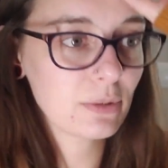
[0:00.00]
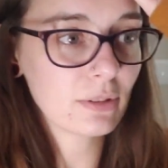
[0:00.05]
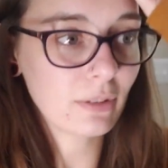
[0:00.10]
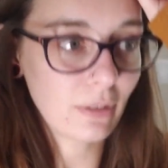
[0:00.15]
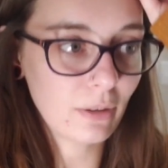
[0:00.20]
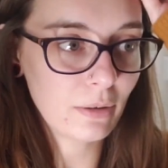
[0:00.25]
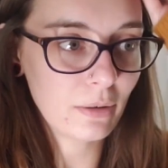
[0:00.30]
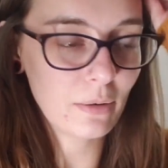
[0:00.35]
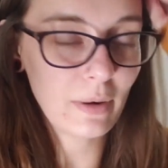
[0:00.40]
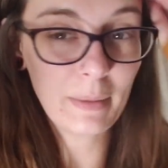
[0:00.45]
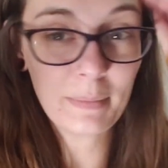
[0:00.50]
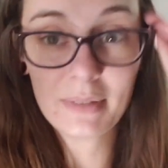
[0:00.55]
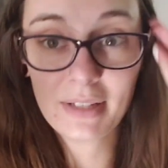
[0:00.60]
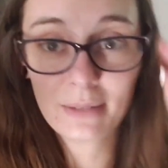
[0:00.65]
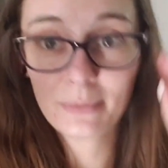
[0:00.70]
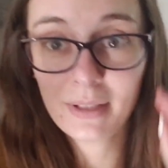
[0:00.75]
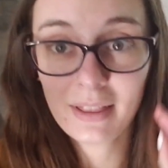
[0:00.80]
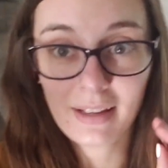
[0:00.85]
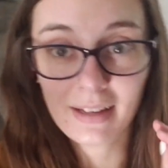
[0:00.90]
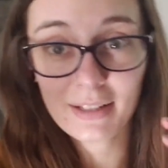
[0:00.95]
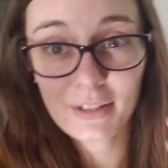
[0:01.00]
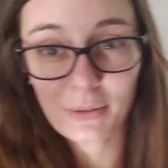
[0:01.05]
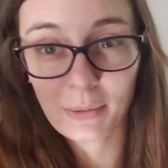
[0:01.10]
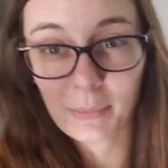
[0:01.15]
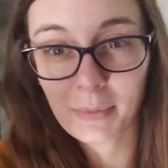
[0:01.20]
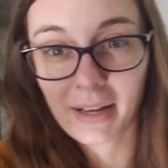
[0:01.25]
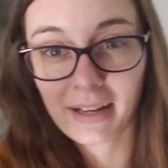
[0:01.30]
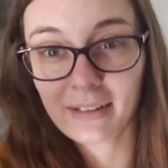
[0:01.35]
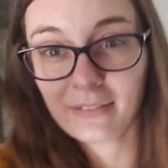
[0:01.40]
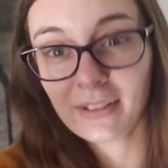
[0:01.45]
so I'm done with that. So I'm
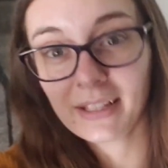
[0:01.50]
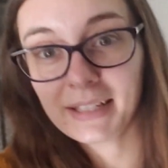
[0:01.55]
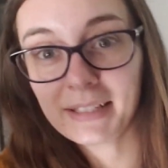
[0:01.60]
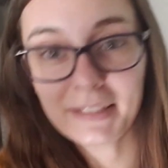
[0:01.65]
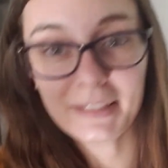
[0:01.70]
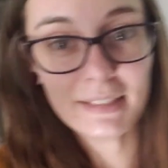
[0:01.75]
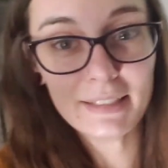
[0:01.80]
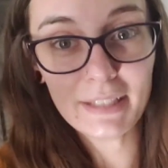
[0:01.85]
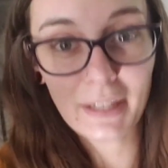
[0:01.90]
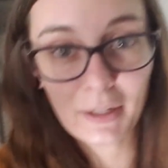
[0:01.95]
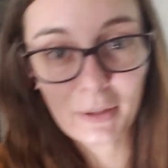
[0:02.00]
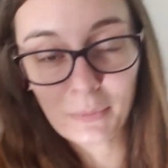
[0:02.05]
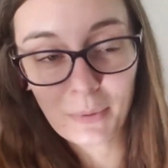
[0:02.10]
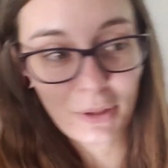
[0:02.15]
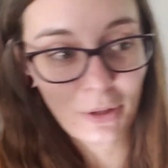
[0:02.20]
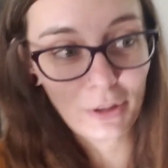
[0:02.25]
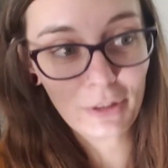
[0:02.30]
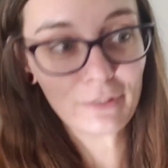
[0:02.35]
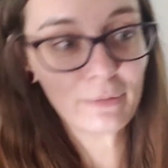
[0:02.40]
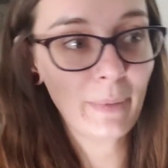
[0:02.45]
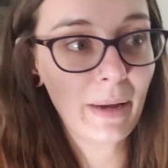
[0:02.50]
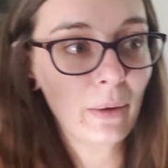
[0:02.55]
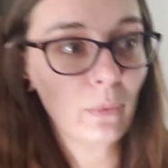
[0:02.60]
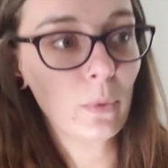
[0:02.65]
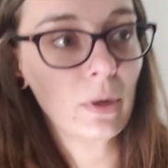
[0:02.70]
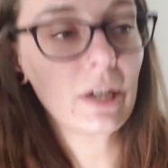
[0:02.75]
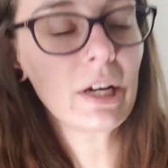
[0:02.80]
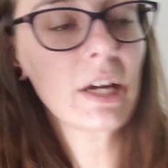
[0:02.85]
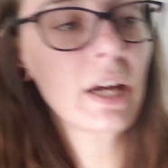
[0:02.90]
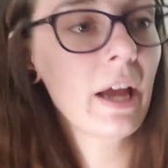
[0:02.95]
kind of like done with all of my
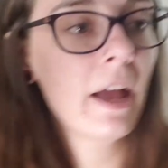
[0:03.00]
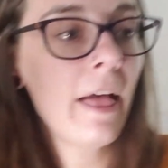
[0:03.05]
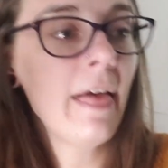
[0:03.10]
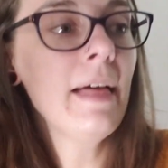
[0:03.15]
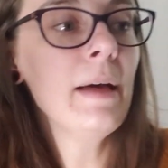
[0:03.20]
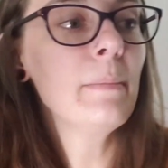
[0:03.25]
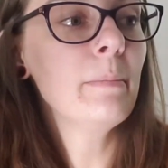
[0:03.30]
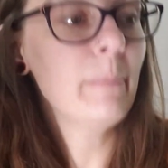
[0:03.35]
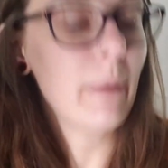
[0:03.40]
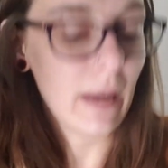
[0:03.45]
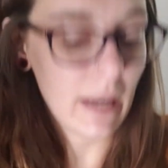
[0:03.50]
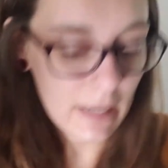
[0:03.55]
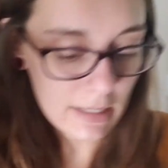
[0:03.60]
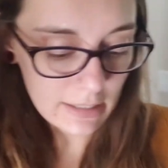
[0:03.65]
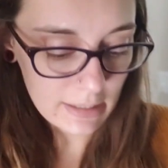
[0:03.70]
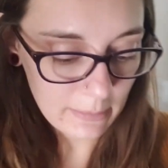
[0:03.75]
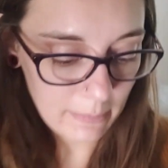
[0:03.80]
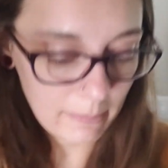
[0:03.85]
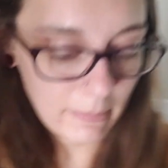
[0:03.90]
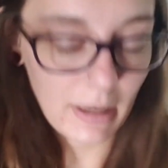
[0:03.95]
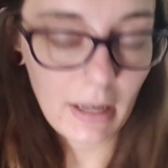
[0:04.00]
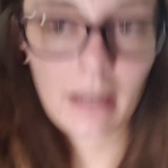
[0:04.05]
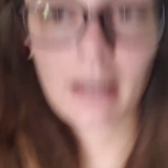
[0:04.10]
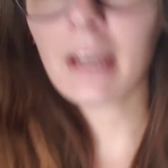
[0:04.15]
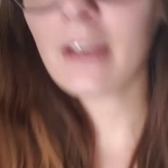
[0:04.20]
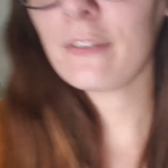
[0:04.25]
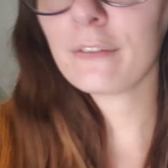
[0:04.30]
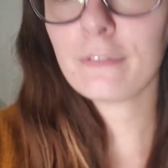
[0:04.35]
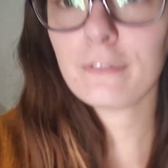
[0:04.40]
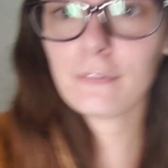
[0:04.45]
work. But
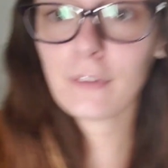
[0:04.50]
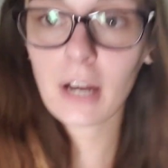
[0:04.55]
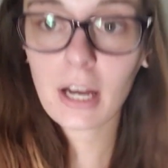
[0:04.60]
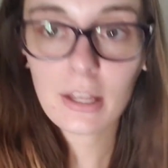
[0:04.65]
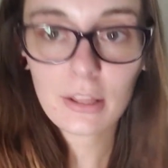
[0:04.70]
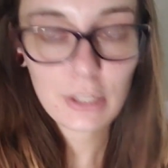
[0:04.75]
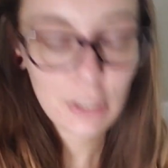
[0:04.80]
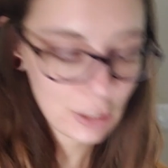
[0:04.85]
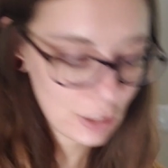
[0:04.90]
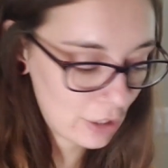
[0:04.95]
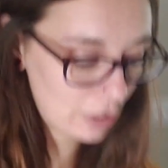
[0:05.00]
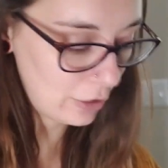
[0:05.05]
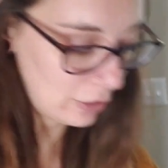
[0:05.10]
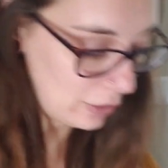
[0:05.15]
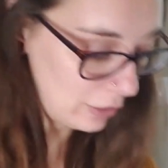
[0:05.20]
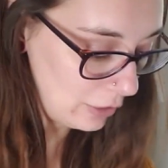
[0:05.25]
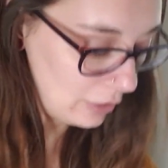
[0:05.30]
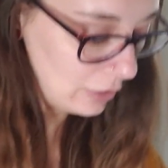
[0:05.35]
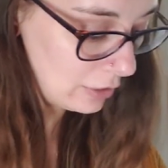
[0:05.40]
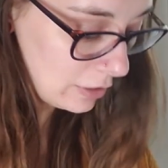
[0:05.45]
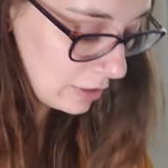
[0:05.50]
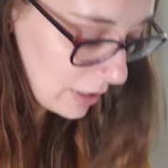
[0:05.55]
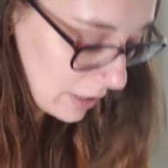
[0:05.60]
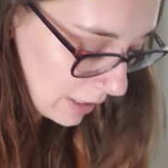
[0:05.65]
my father called